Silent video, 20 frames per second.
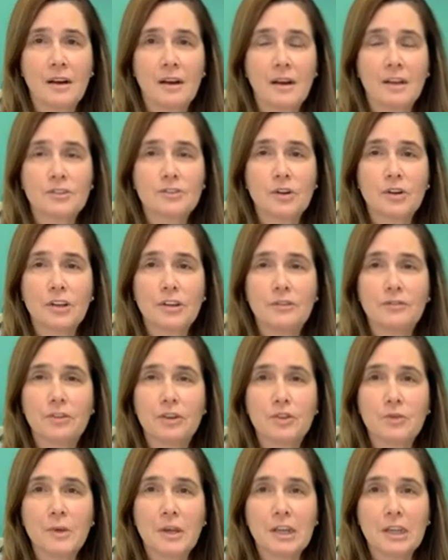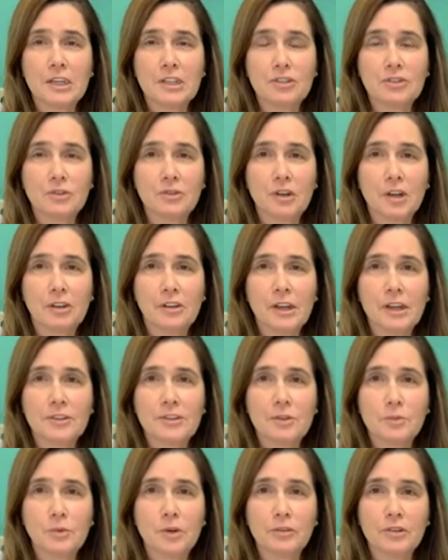Starting the first weekend in June, our
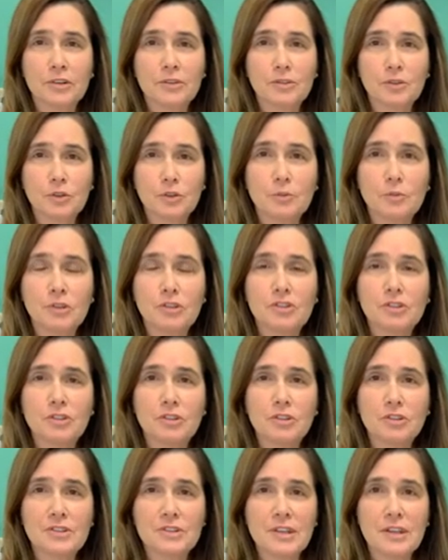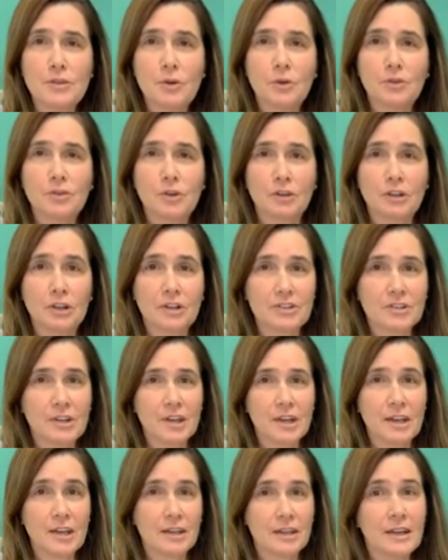classes will resume. You should see those on our
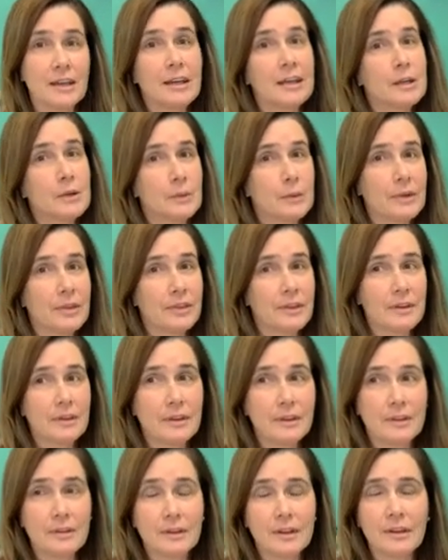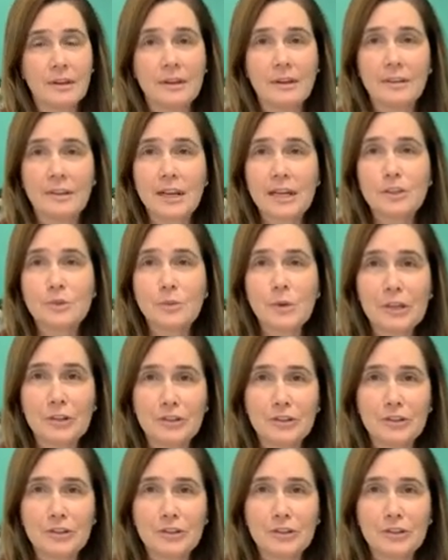site within the next week or